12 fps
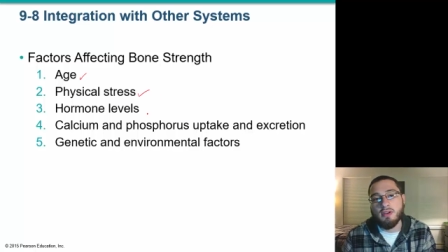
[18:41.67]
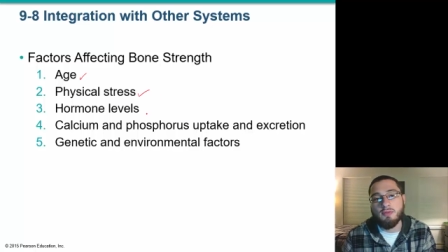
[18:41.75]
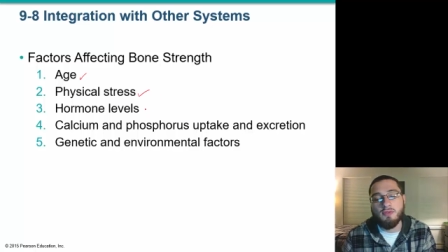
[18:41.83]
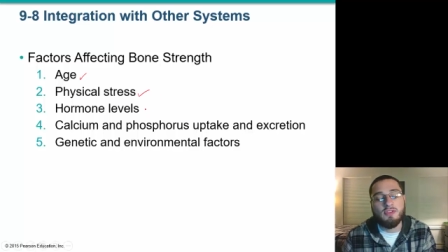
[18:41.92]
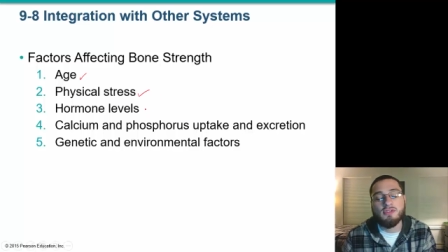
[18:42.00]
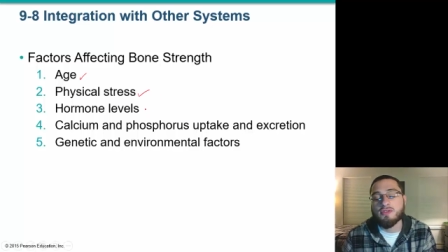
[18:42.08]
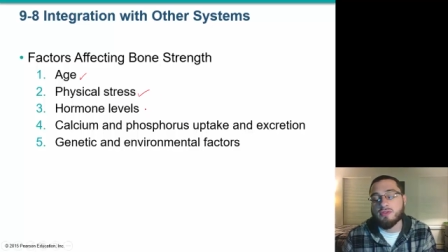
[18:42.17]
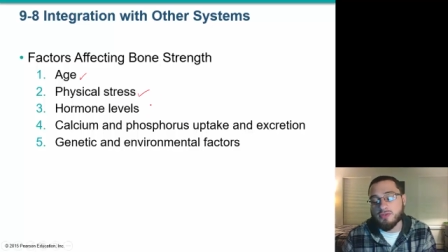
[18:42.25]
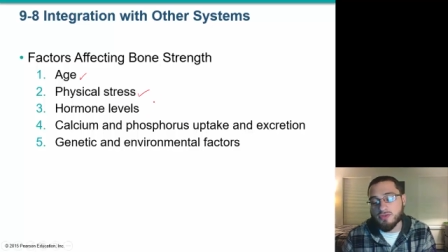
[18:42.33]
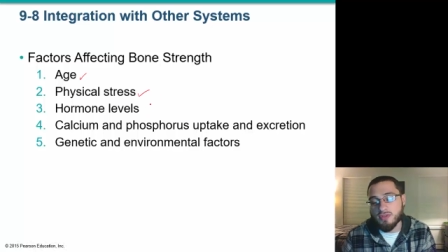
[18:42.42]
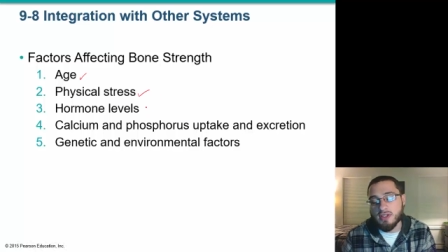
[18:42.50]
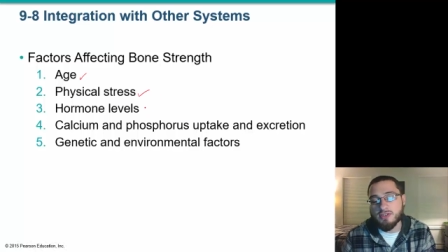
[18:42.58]
physical
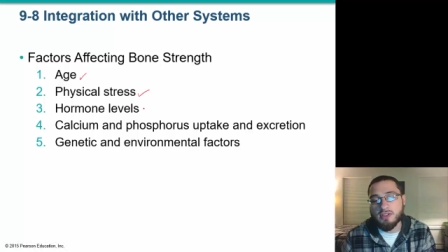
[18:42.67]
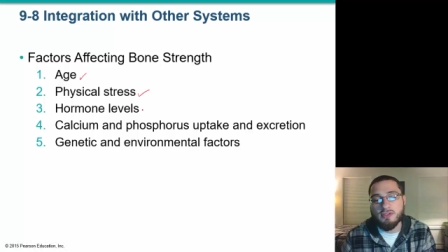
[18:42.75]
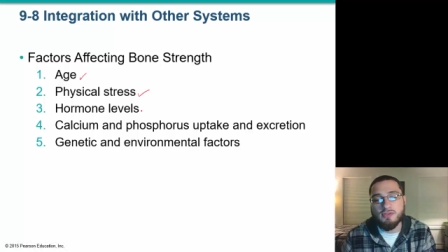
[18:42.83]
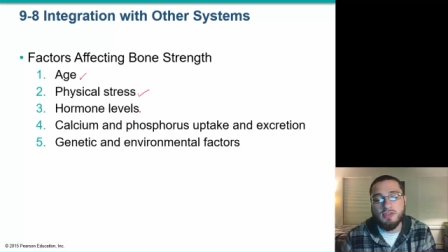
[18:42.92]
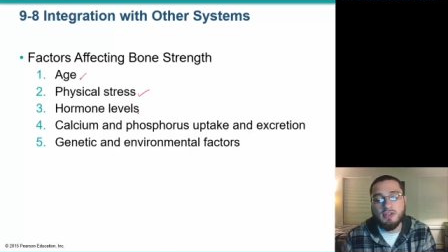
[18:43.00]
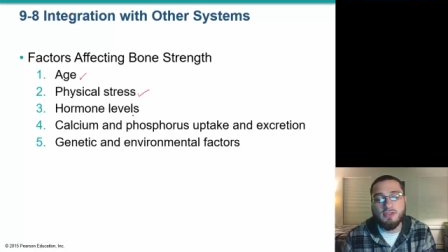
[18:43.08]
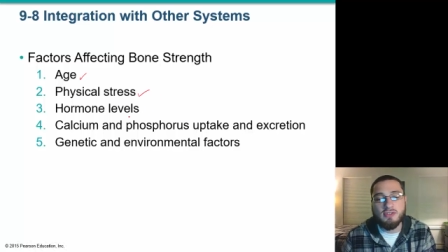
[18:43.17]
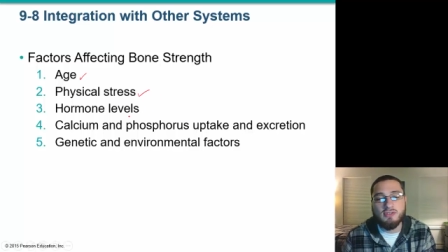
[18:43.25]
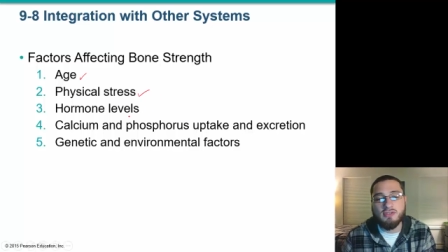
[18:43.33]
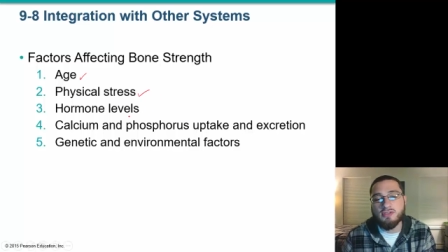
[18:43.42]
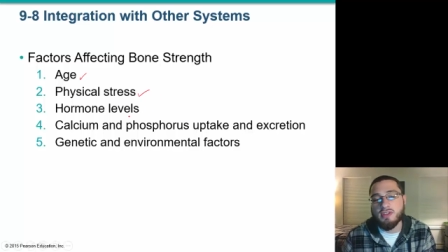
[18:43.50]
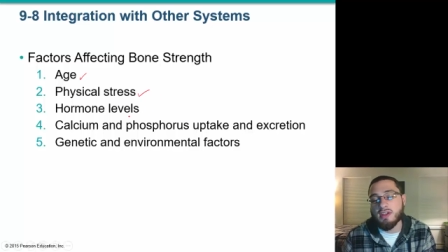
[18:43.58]
stress I
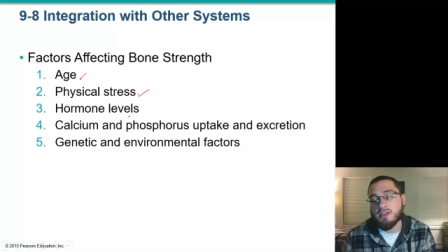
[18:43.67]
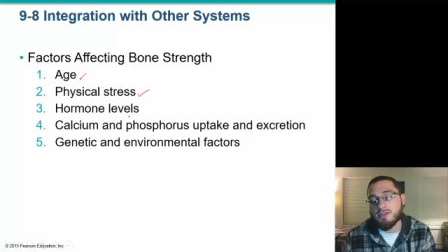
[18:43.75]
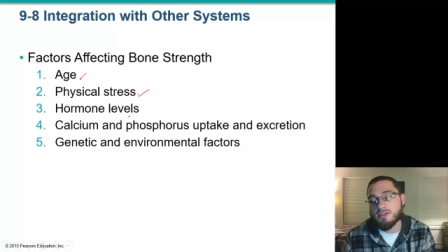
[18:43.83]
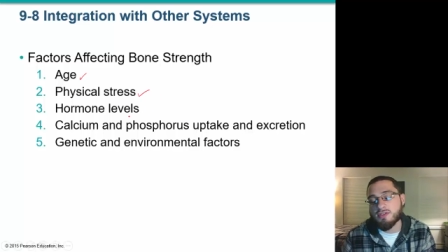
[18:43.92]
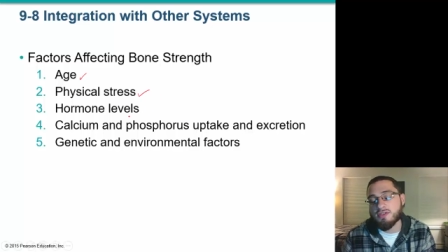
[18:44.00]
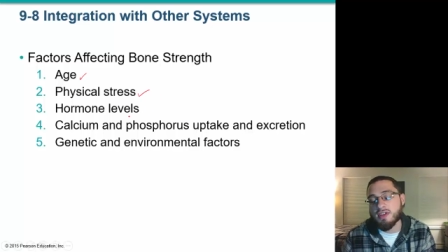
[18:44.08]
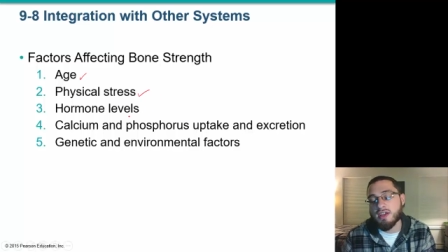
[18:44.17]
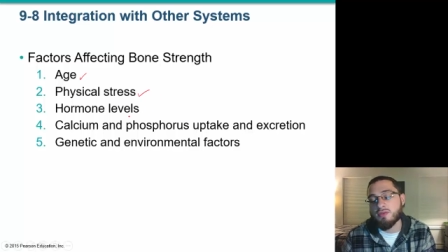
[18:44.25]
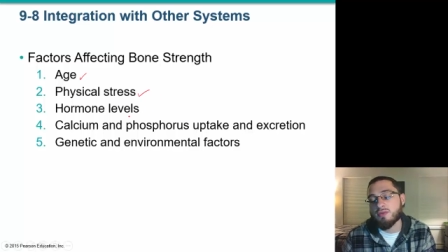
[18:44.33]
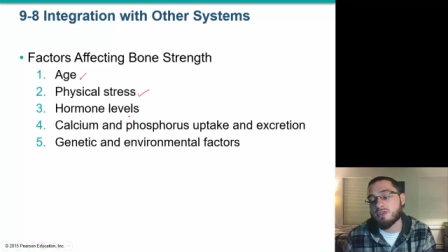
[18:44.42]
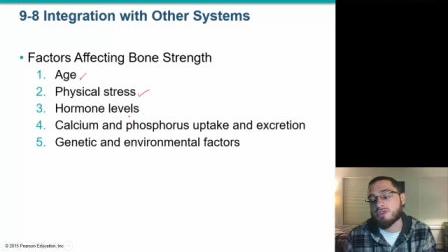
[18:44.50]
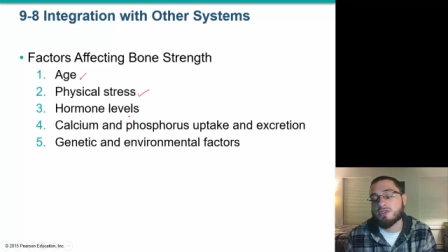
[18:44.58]
should say,
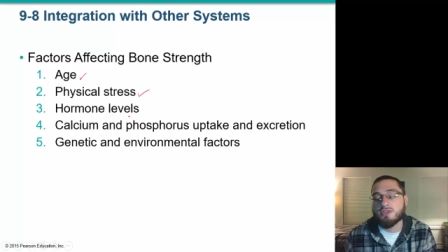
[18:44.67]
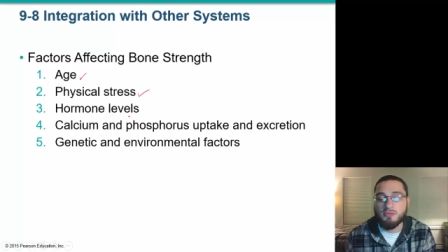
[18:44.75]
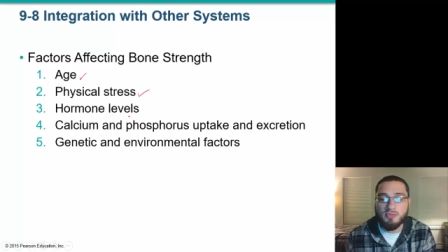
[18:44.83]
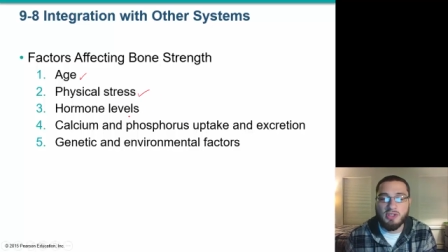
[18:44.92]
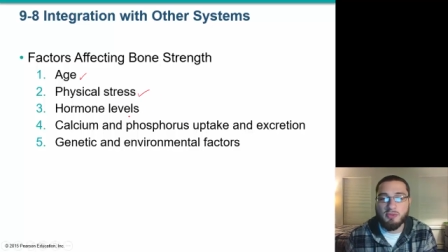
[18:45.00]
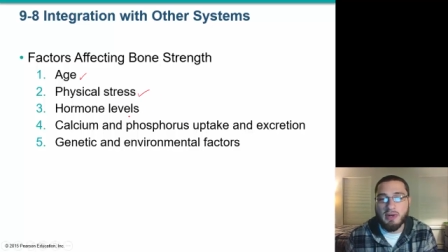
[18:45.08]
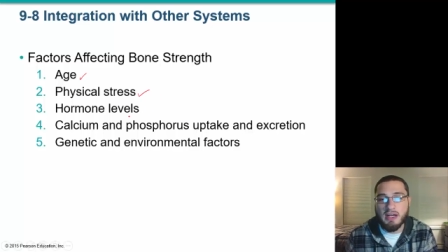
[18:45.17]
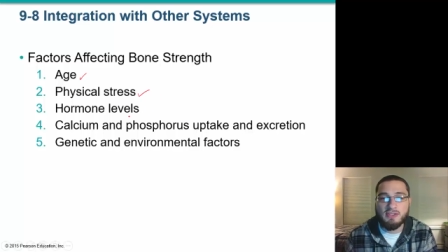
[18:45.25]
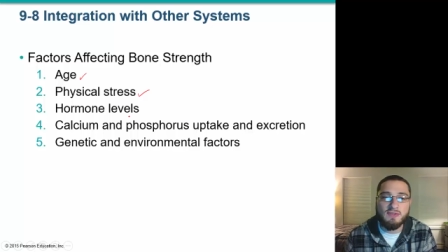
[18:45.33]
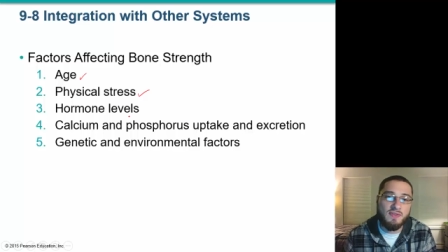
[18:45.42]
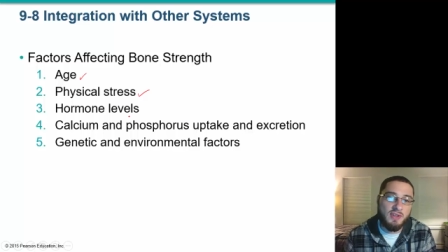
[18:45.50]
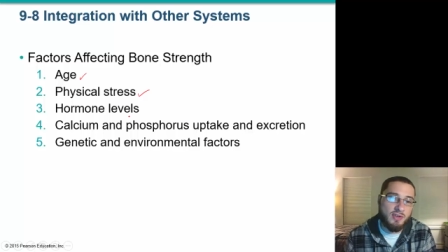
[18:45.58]
which could be a
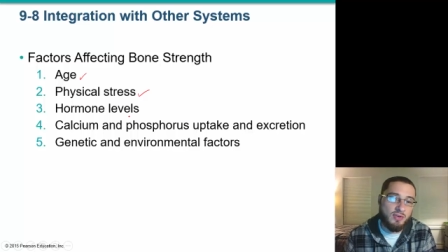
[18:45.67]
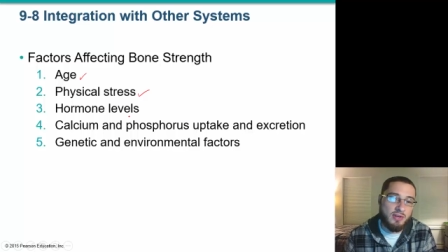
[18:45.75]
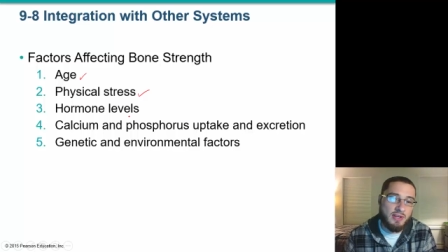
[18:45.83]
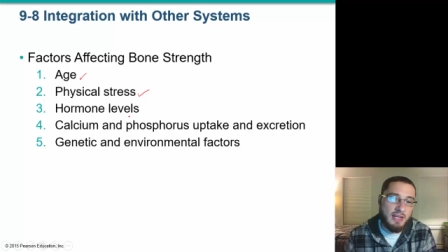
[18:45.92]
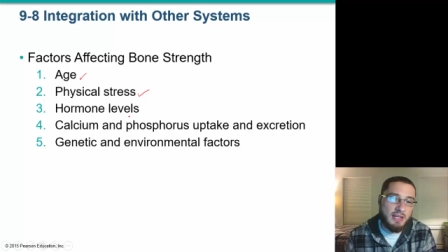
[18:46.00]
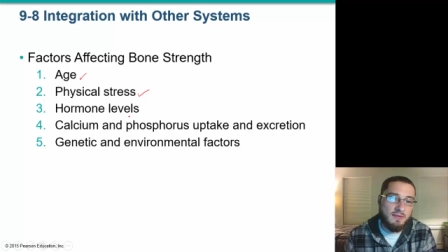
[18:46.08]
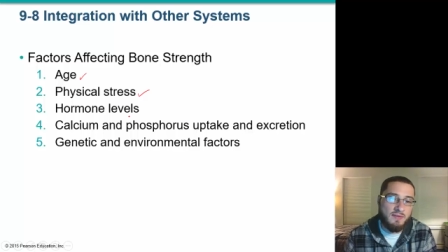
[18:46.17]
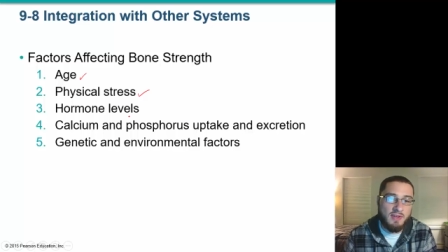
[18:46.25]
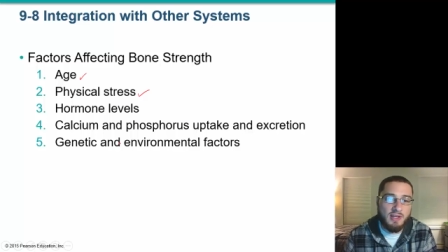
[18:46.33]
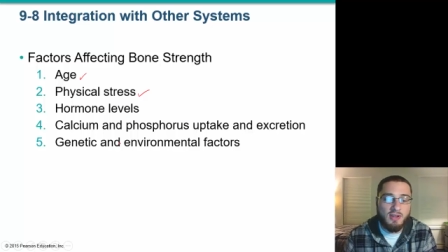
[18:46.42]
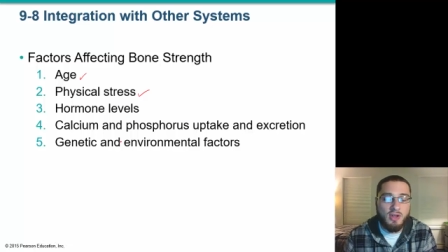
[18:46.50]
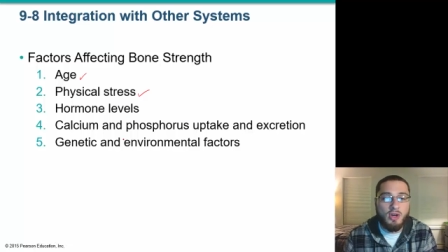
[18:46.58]
positive thing or a negative
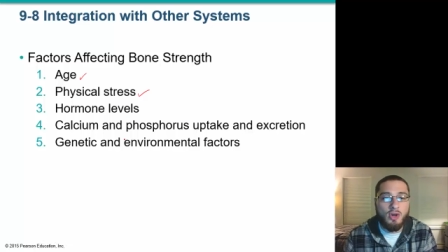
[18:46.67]
thing.